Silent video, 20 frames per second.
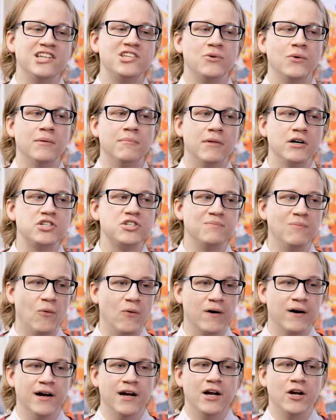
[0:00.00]
into a much
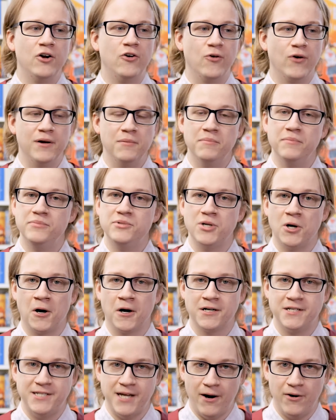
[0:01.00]
more grim,
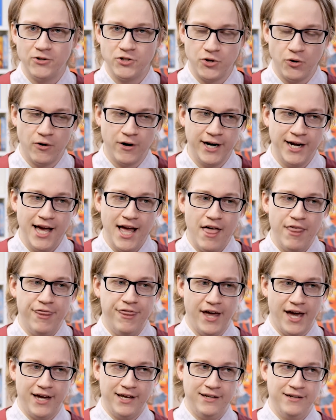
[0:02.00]
dark territory
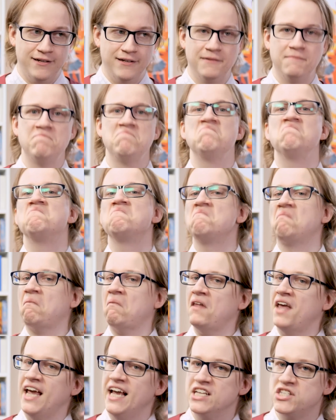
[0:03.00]
than
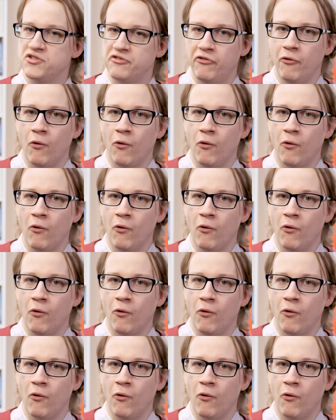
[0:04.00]
its